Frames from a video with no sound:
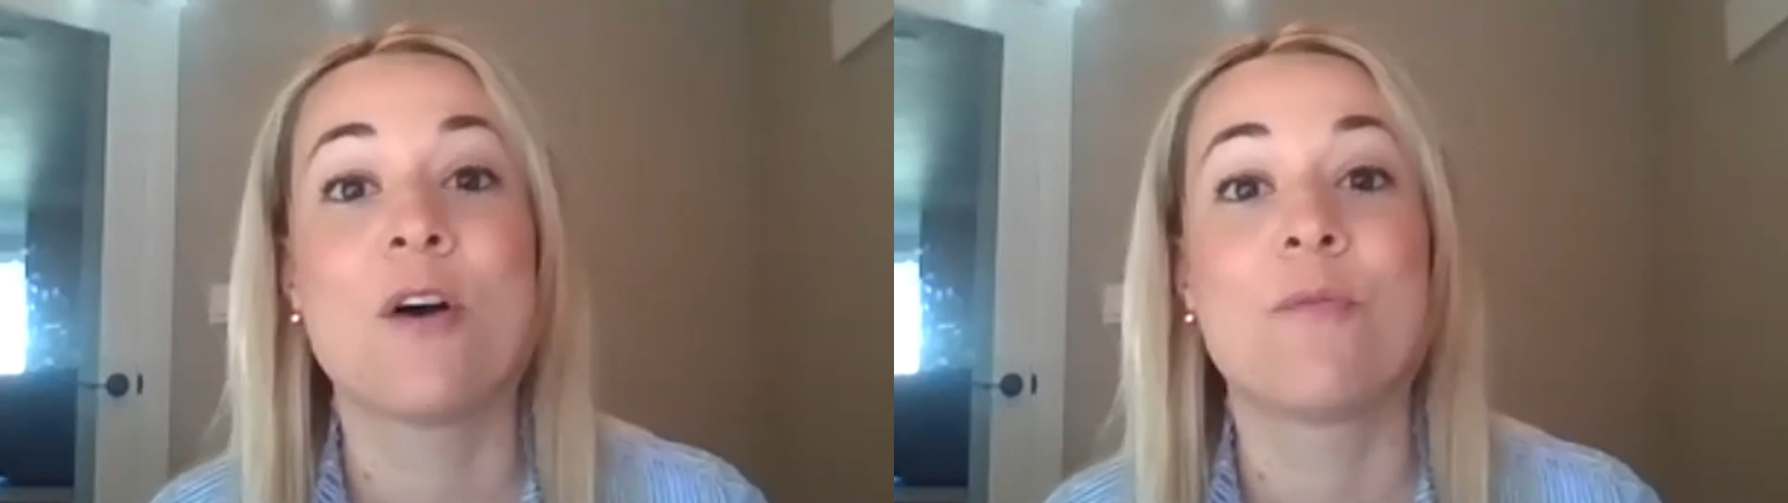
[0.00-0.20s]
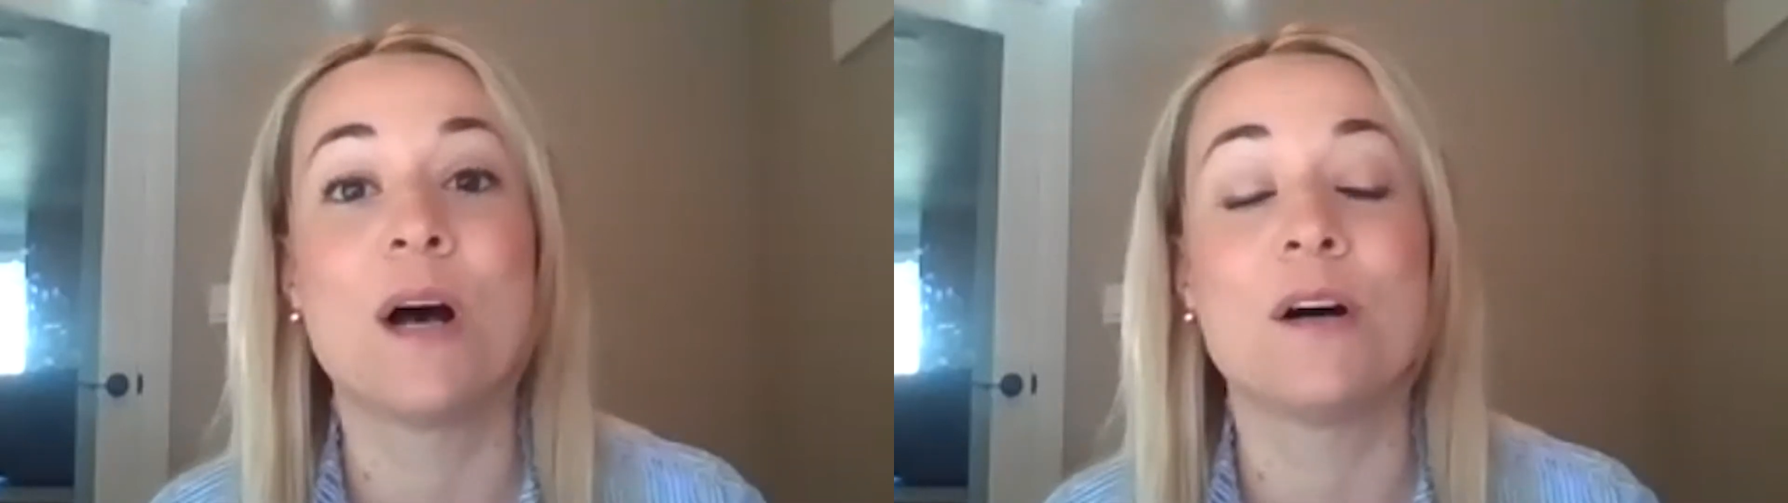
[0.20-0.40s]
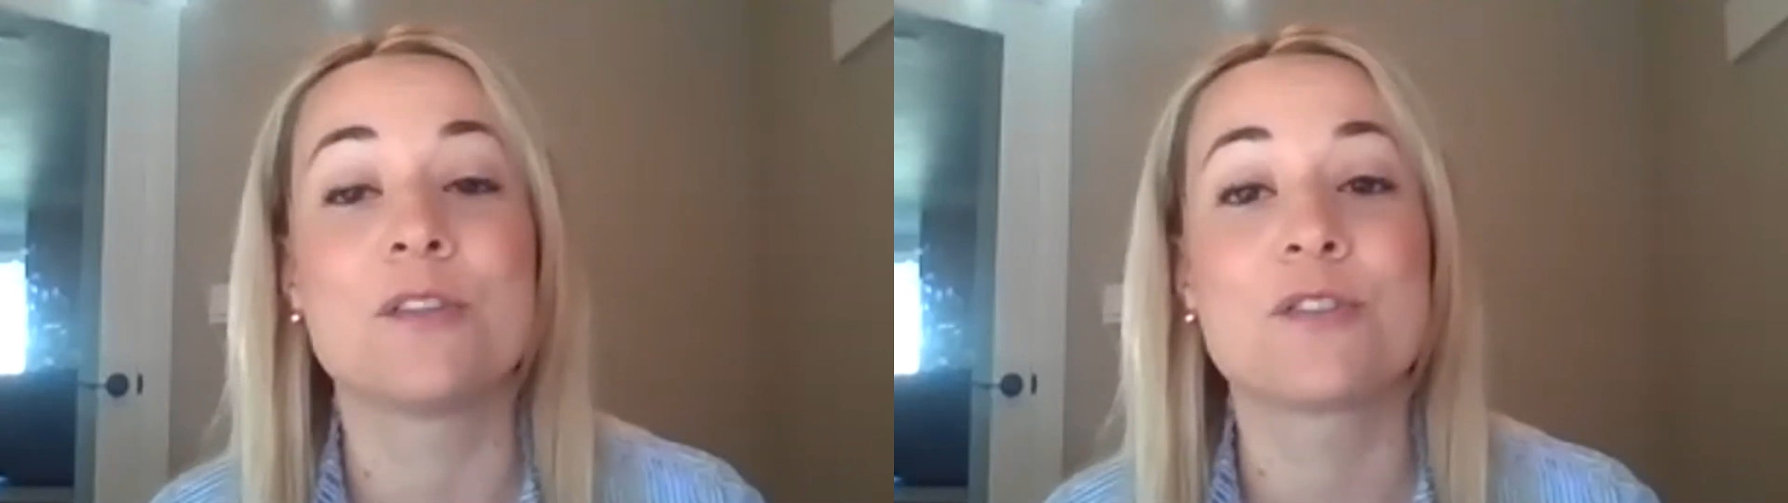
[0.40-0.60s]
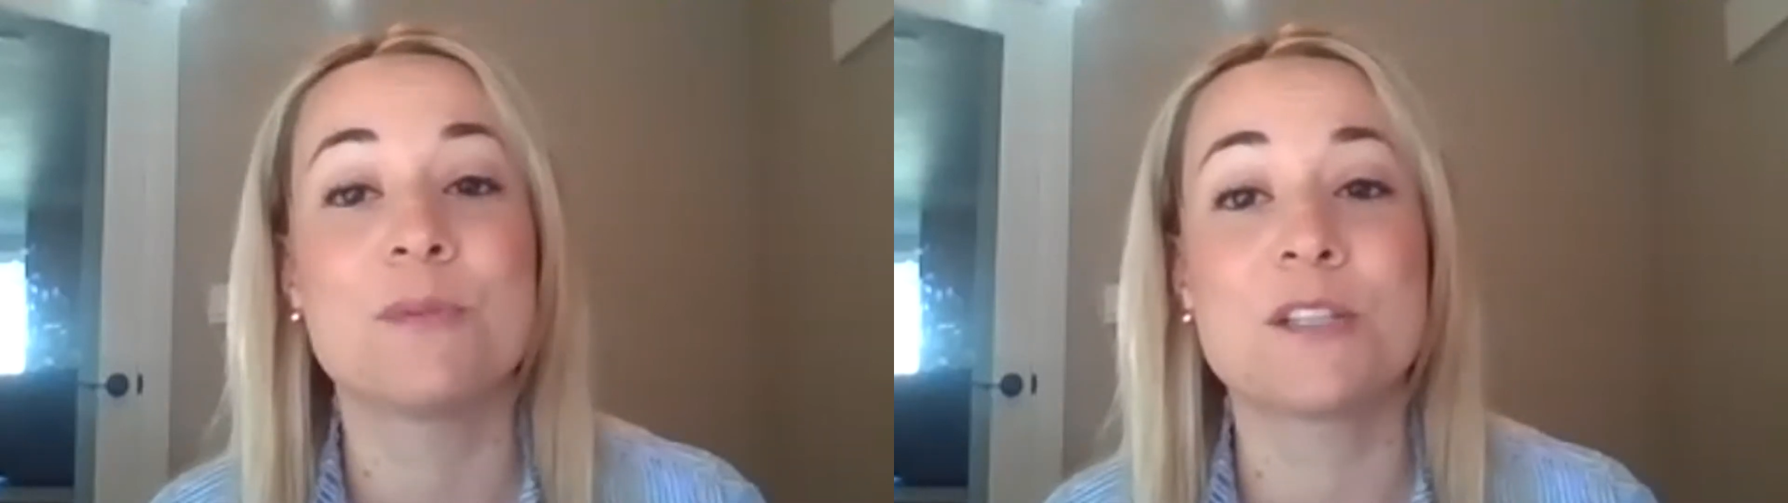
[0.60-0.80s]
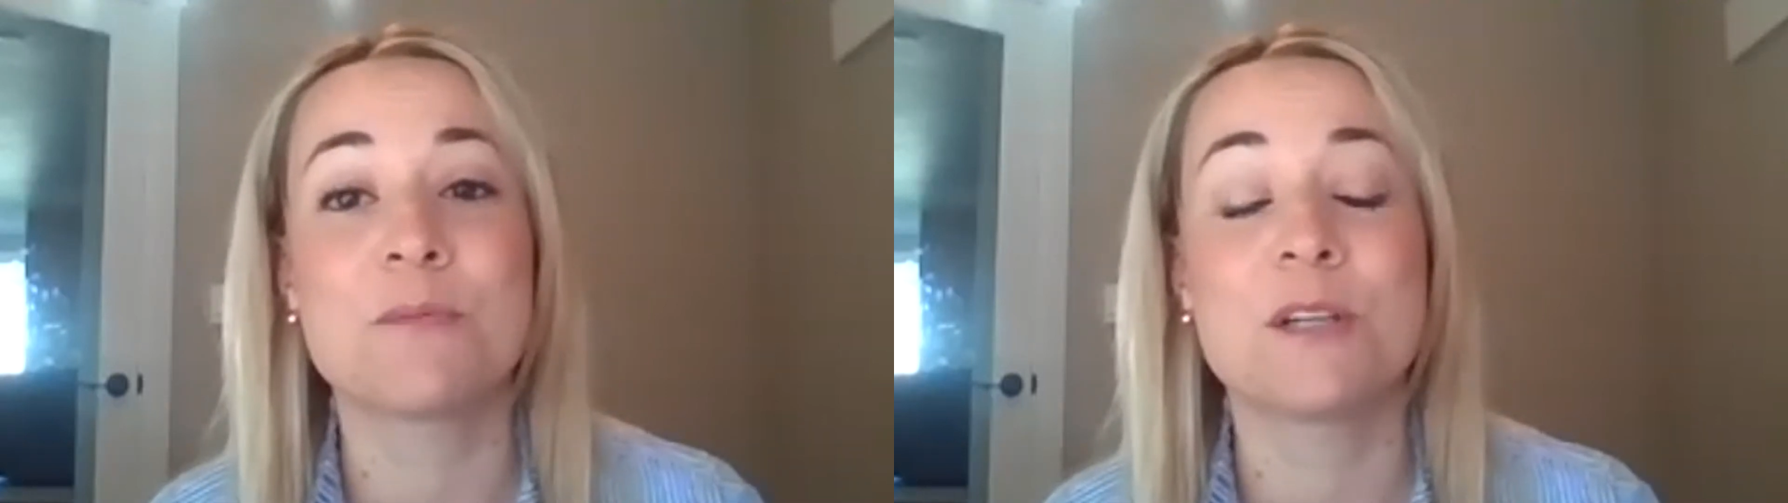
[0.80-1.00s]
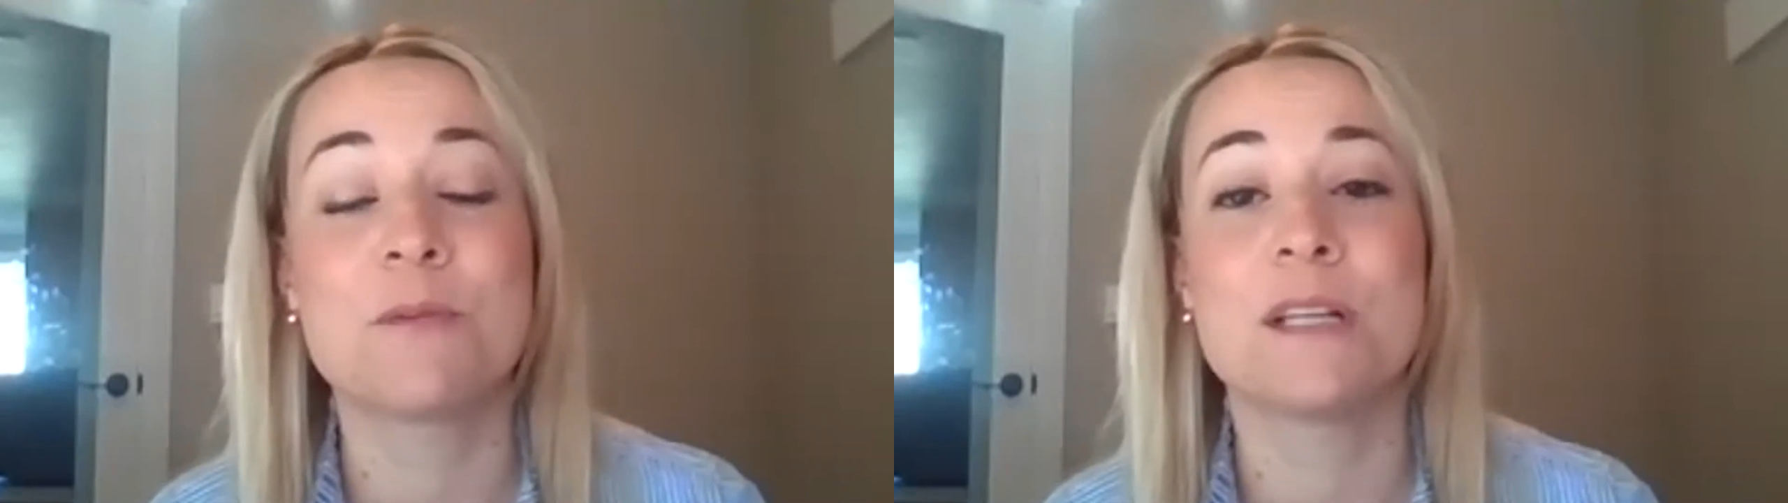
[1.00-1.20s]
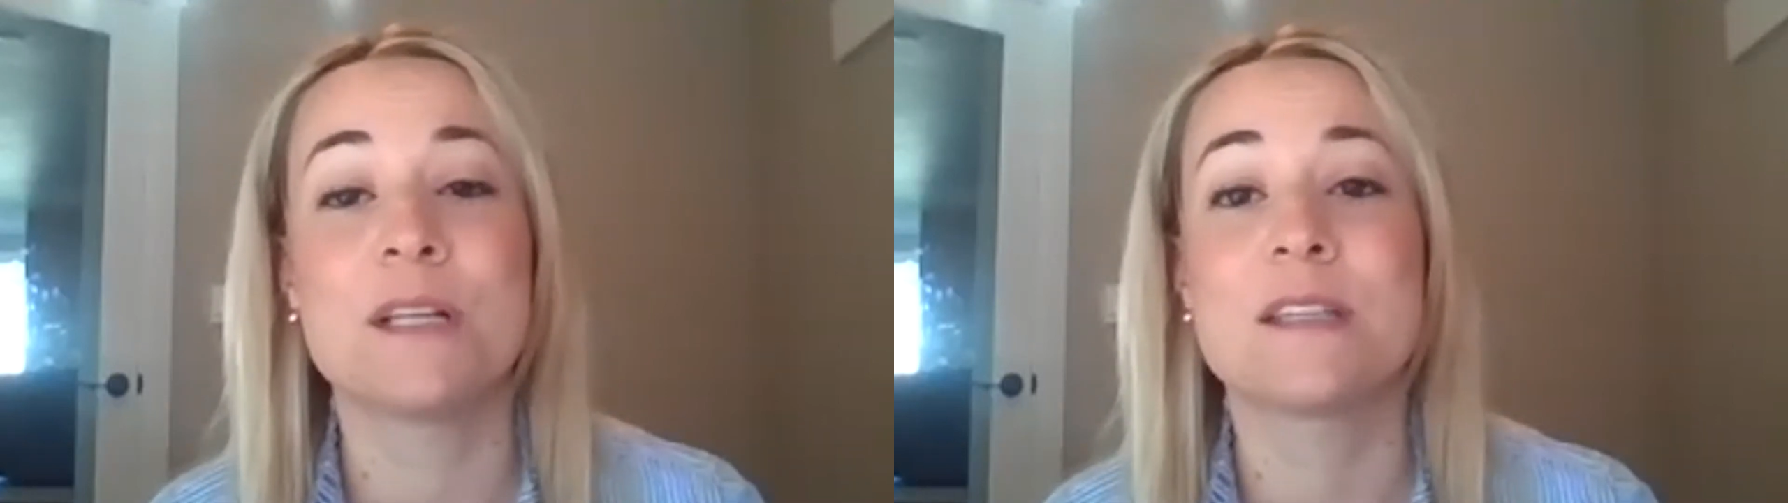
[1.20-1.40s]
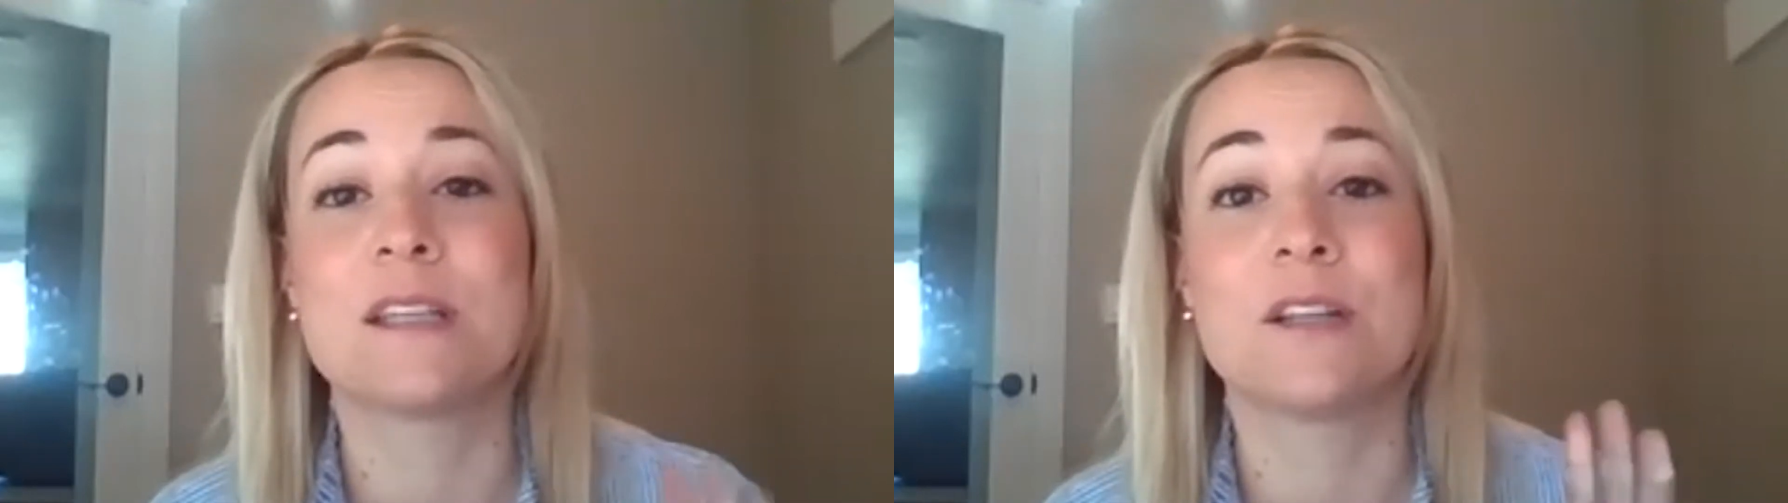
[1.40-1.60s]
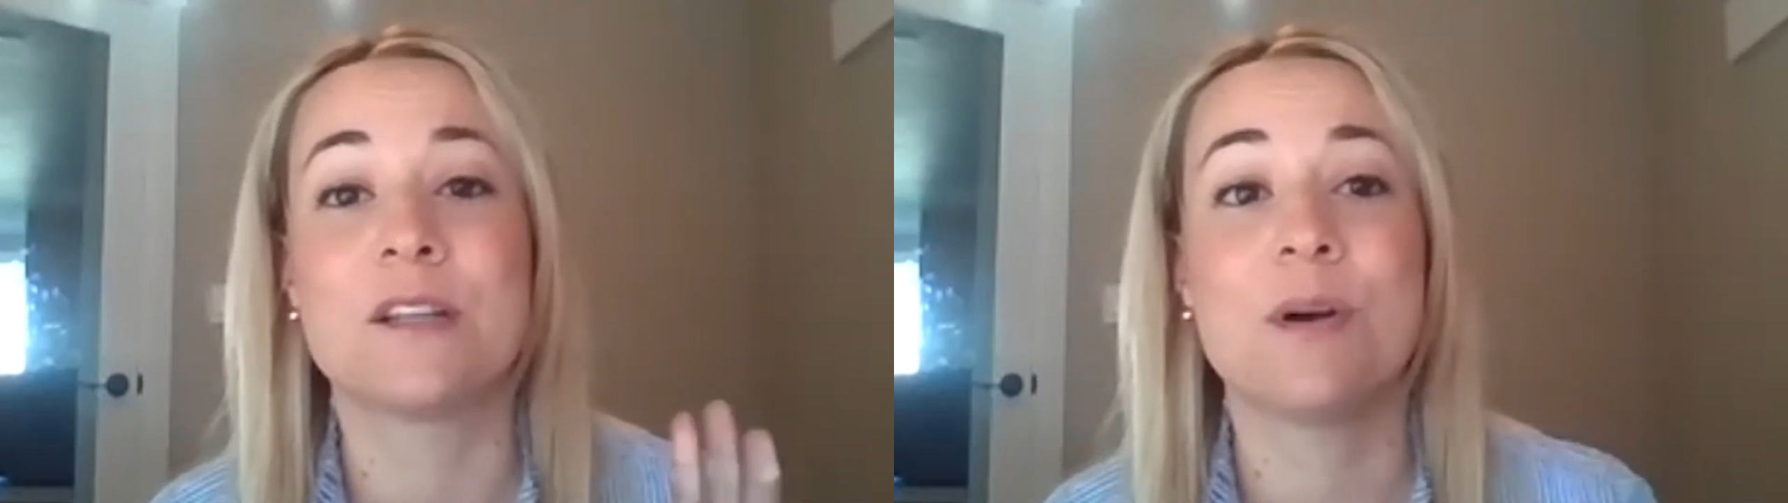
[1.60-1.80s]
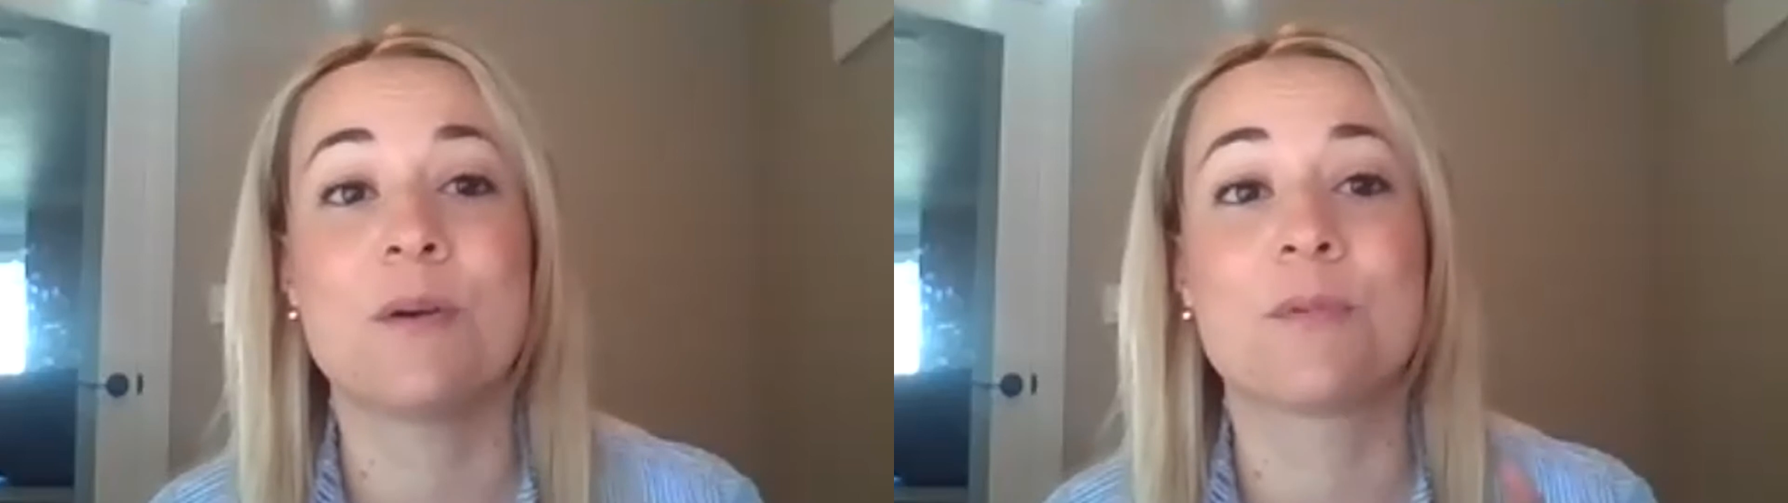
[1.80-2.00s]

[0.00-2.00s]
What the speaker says: Well, 2021 said, you know what,